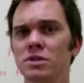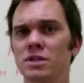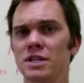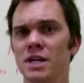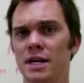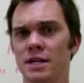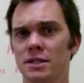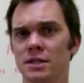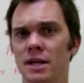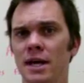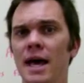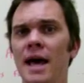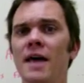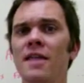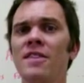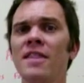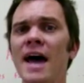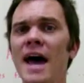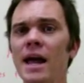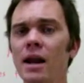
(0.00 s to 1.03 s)
it.
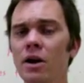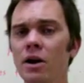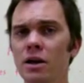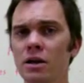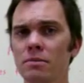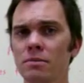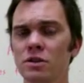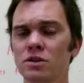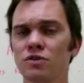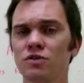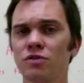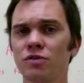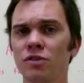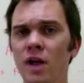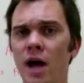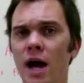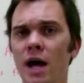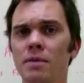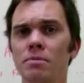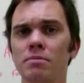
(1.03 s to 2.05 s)
That argument is
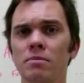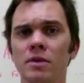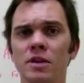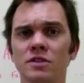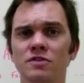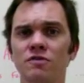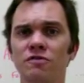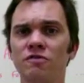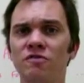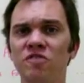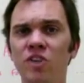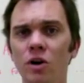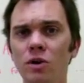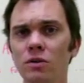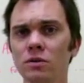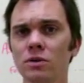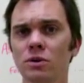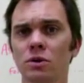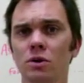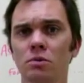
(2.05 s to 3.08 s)
flawed. It's
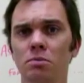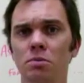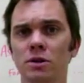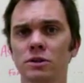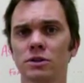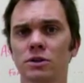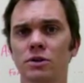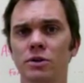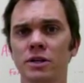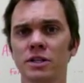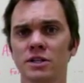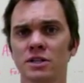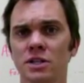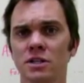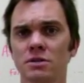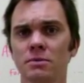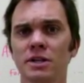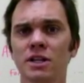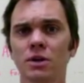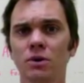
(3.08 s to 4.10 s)
vulnerable to
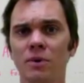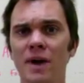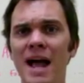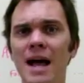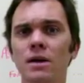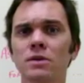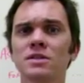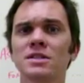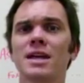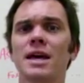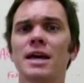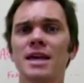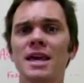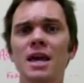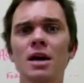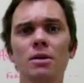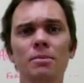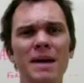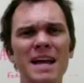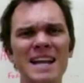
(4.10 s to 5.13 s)
criticism on the grounds that
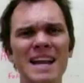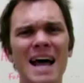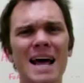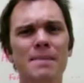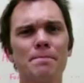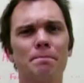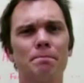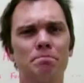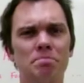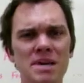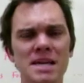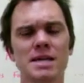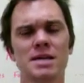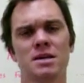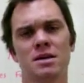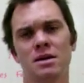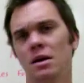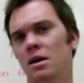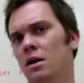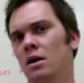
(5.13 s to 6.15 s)
Yale may not be
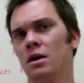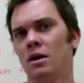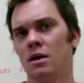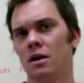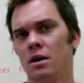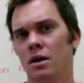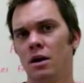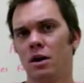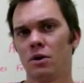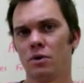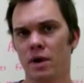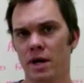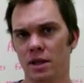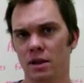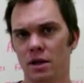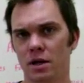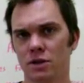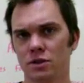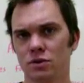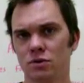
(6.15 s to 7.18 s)
a great
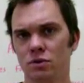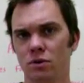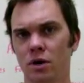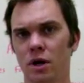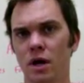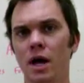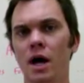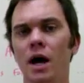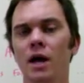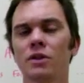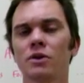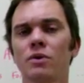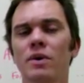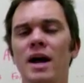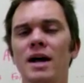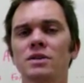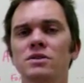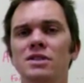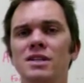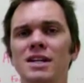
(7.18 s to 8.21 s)
law school. On the
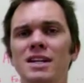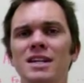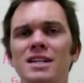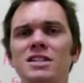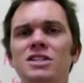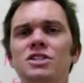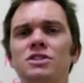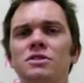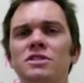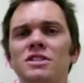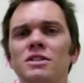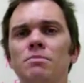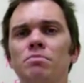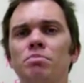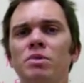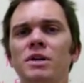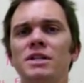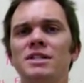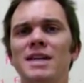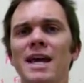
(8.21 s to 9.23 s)
grounds that it is
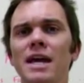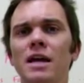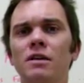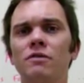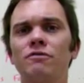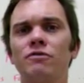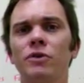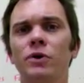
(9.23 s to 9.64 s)
simply taken for